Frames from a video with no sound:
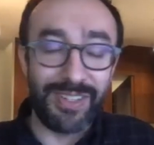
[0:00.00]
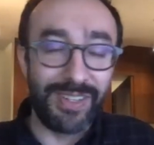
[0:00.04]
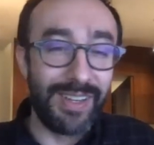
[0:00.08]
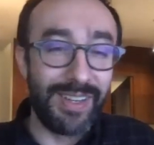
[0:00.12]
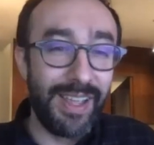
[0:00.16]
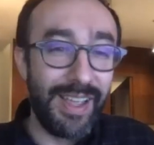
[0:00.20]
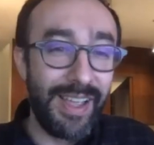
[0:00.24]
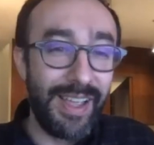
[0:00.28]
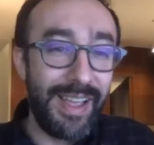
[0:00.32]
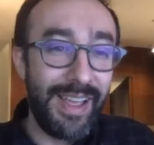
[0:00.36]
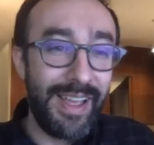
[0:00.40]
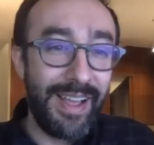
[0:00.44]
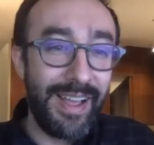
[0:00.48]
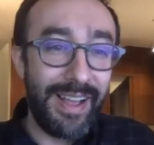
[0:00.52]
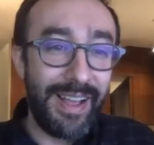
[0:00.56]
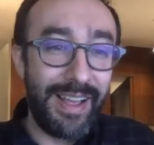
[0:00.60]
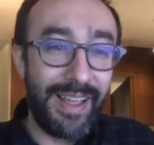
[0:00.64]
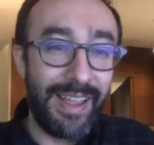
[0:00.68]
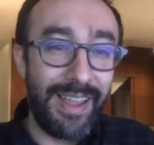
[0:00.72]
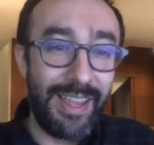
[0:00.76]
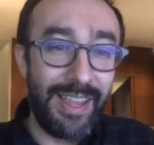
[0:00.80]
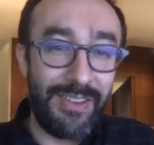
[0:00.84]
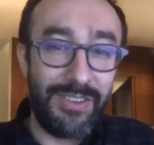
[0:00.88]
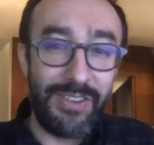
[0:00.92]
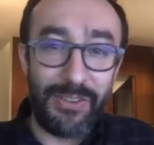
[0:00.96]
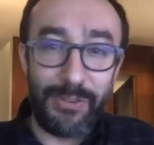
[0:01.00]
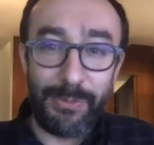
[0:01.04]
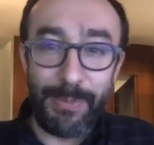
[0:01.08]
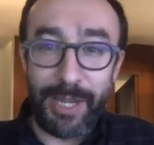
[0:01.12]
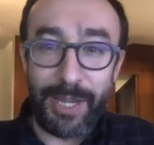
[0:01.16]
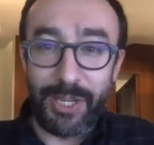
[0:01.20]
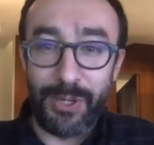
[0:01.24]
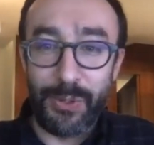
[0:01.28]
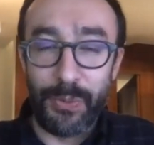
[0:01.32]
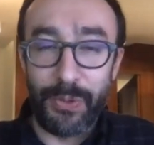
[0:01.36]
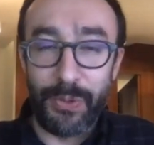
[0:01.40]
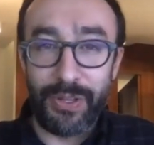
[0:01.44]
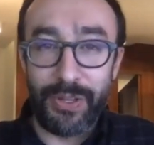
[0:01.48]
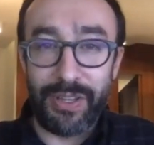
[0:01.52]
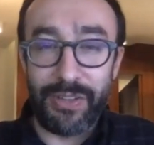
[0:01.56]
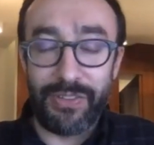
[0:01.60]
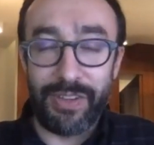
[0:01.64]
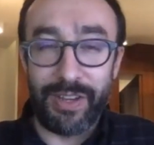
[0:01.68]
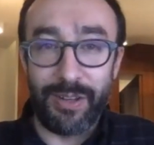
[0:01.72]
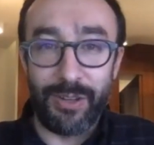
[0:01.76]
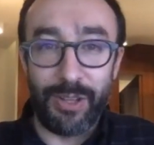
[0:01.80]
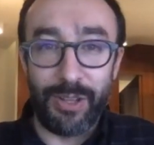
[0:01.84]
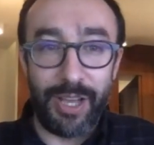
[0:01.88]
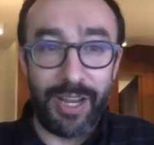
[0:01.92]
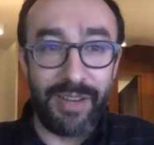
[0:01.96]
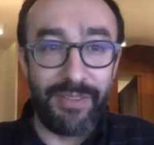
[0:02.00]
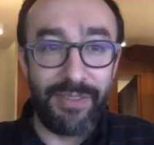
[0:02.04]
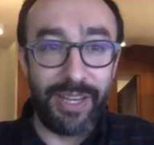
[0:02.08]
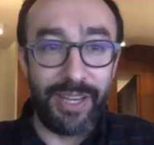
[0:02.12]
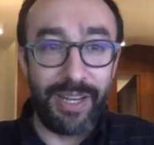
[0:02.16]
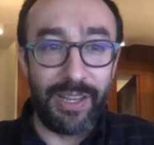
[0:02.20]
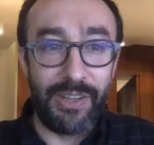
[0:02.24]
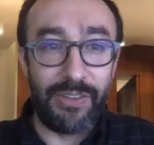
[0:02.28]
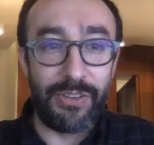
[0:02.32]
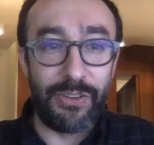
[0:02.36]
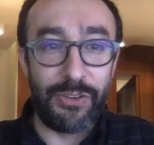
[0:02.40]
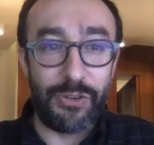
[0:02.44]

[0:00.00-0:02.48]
And uh, it does make you realize that a lot of it is